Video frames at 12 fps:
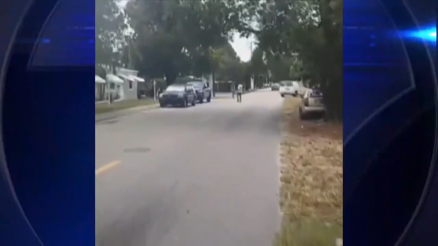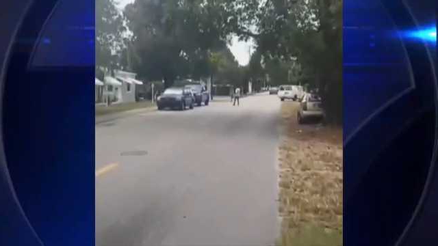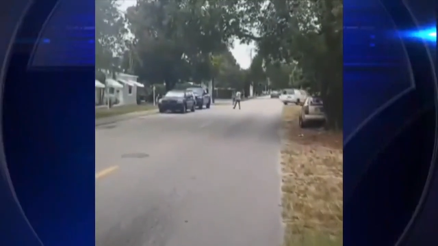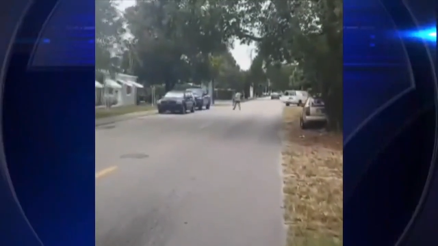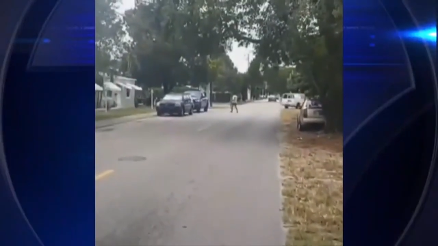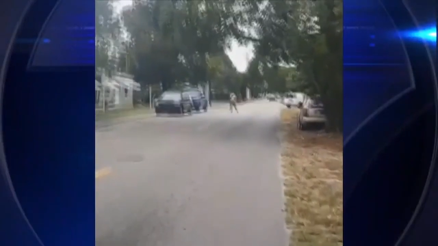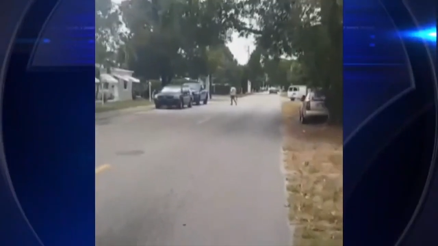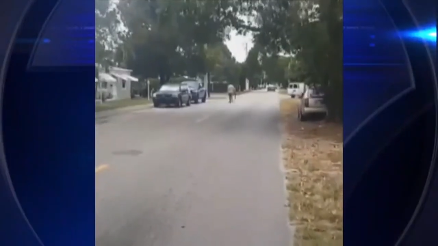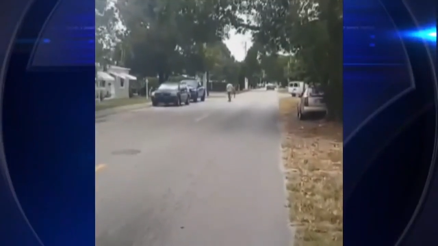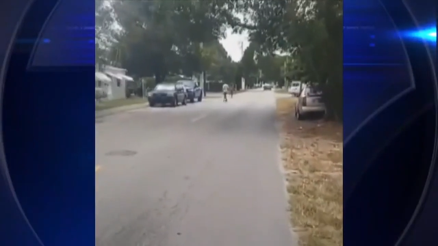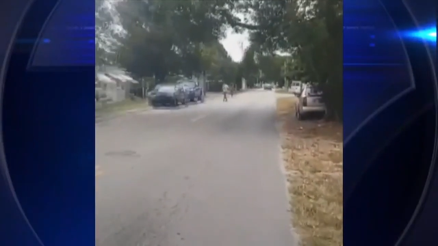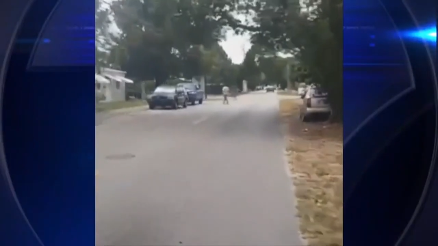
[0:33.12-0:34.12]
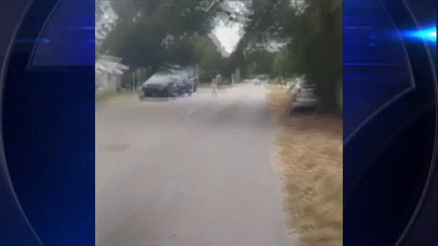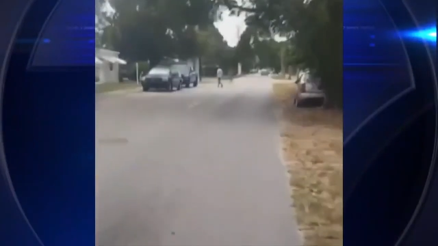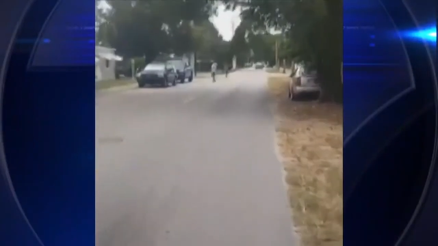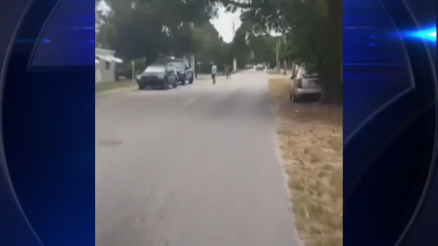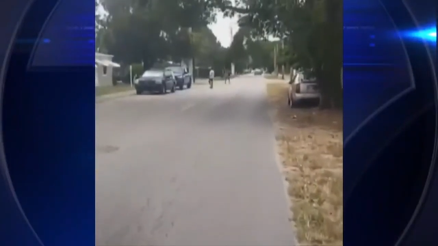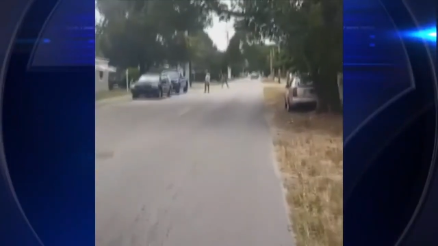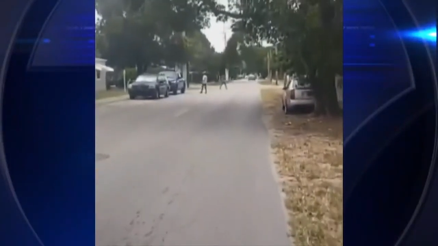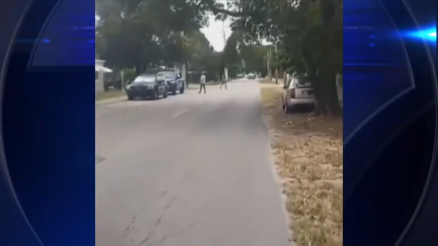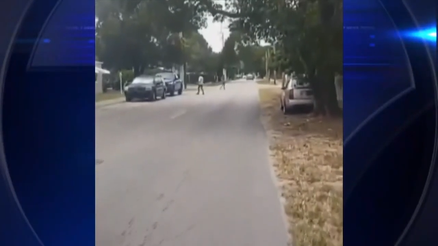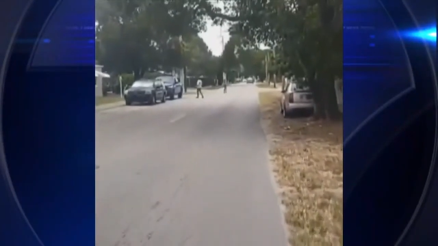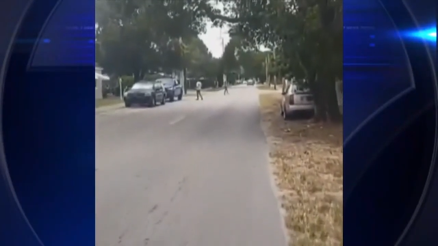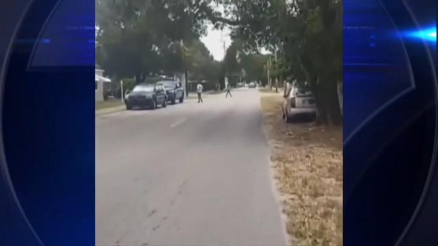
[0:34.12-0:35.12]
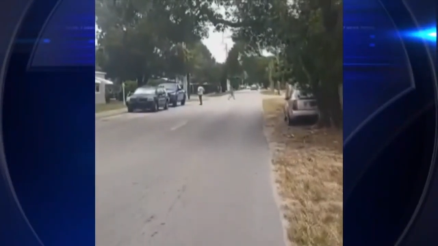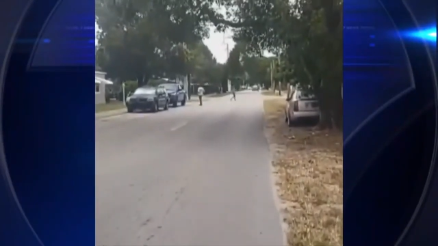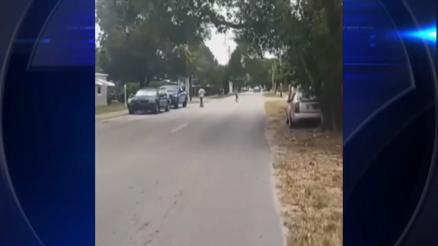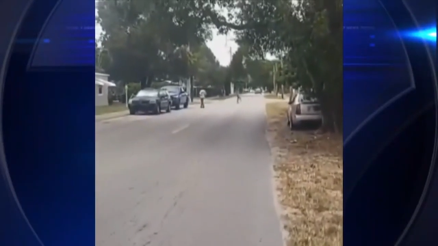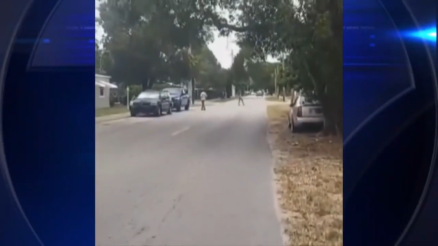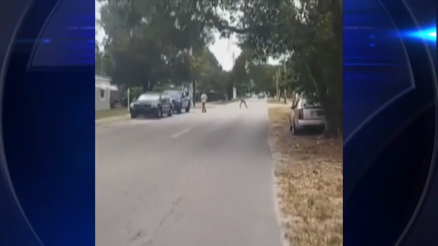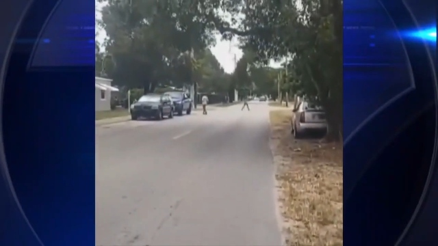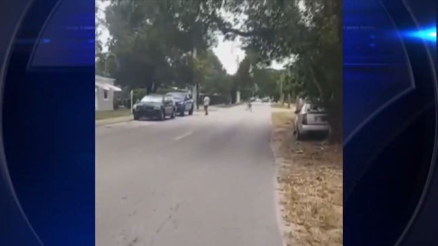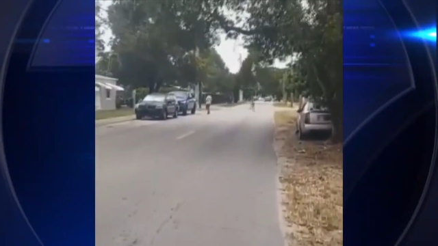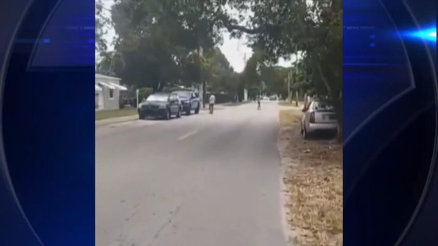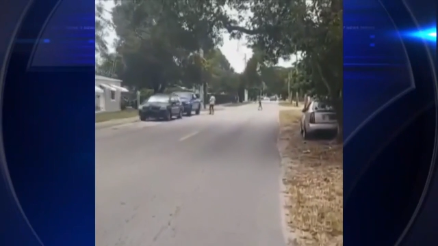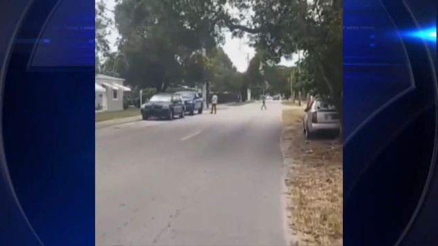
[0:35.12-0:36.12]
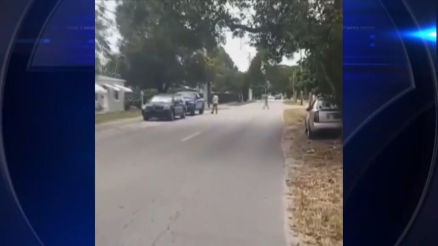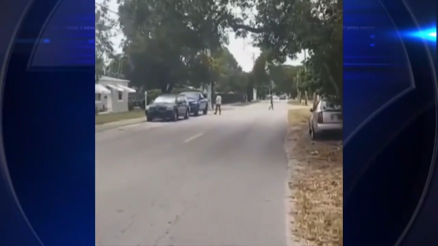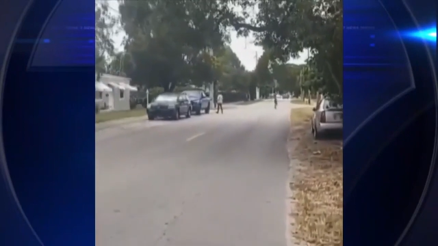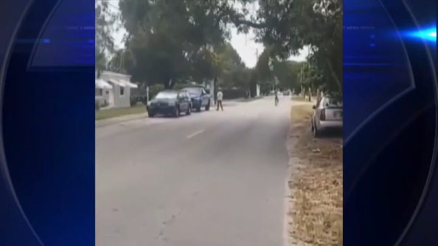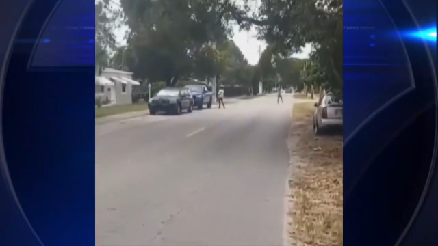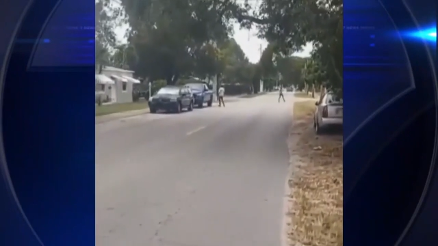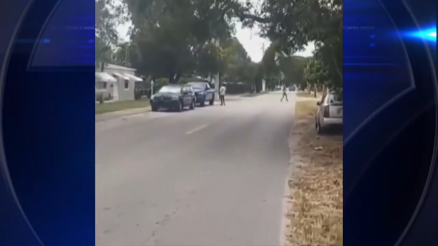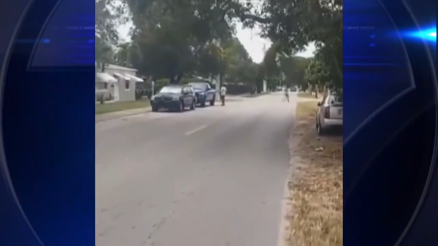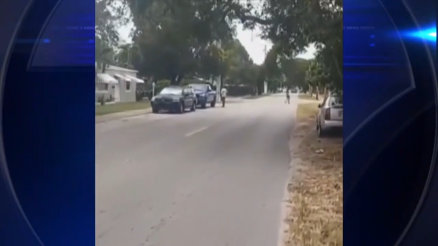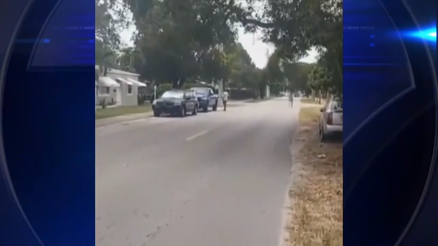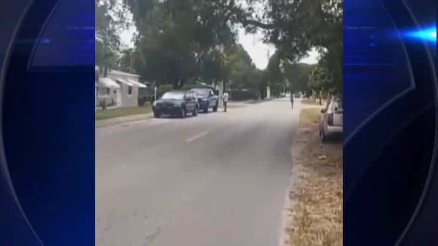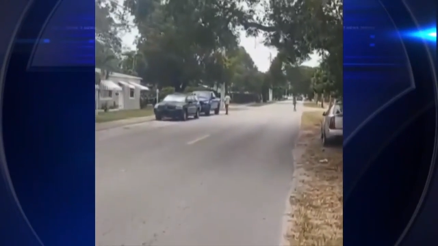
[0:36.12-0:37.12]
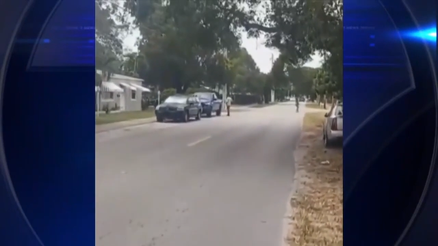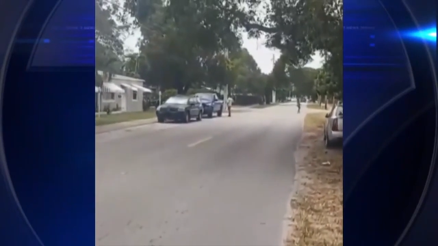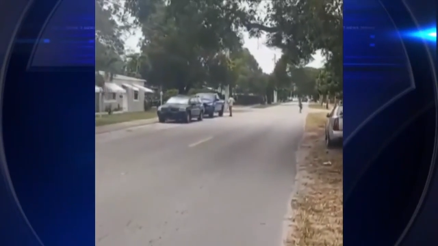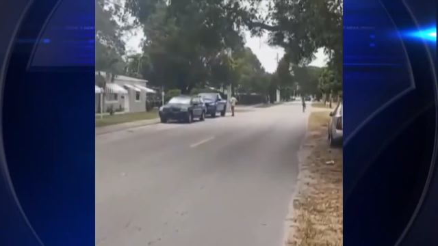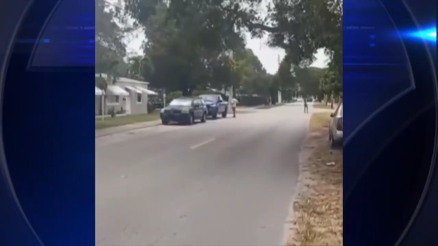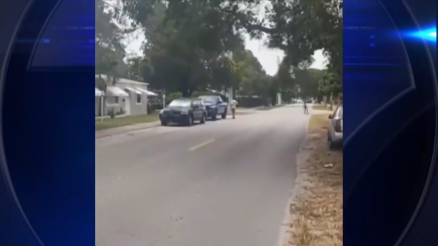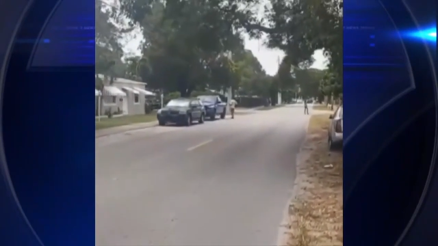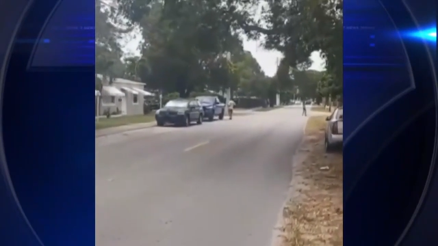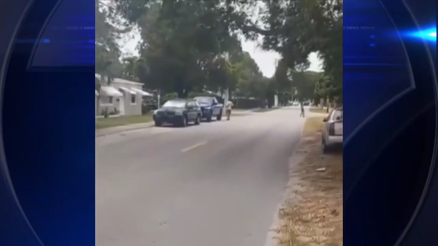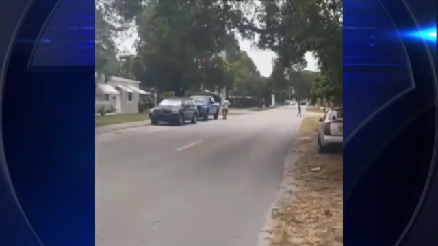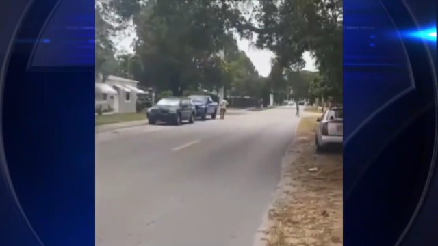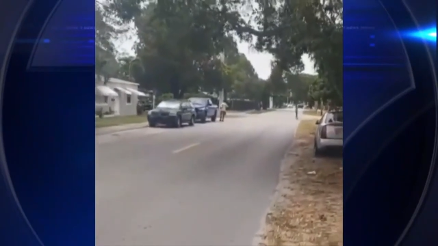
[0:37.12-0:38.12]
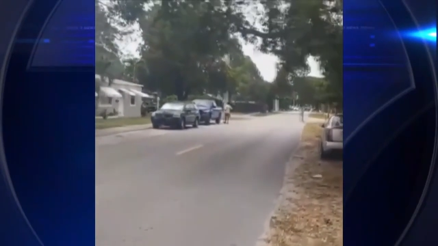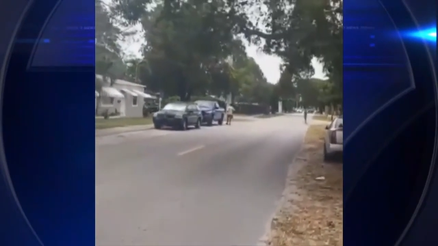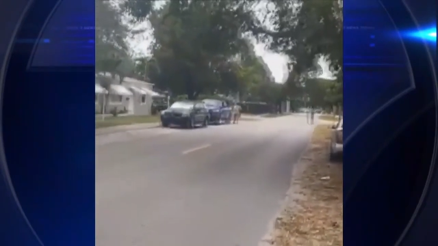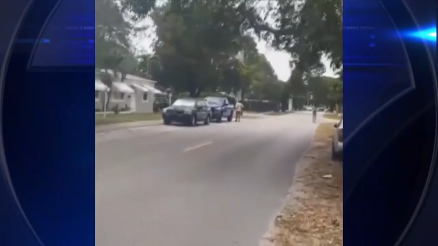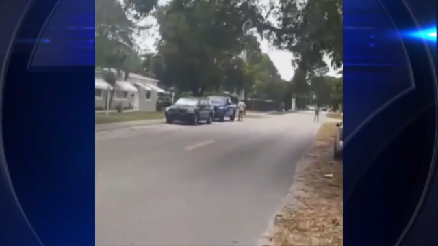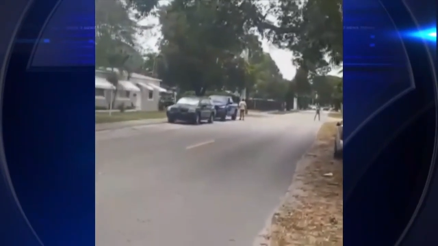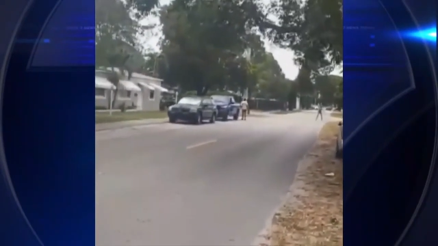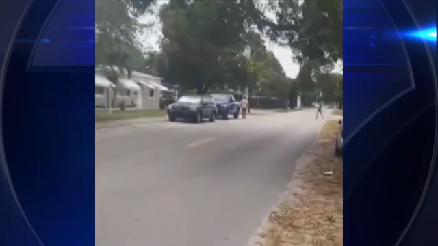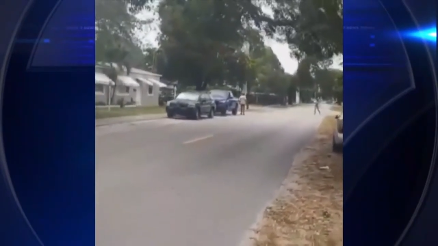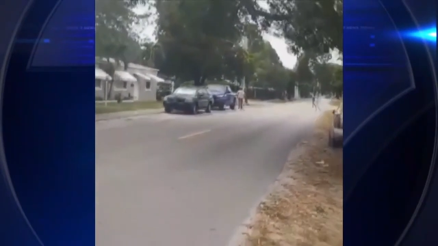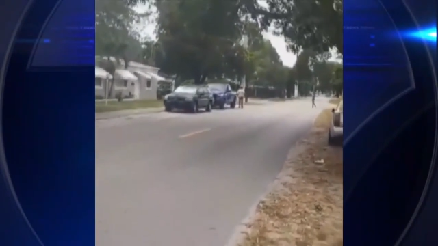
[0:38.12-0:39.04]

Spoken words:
No face is visible, so there are no lips to read.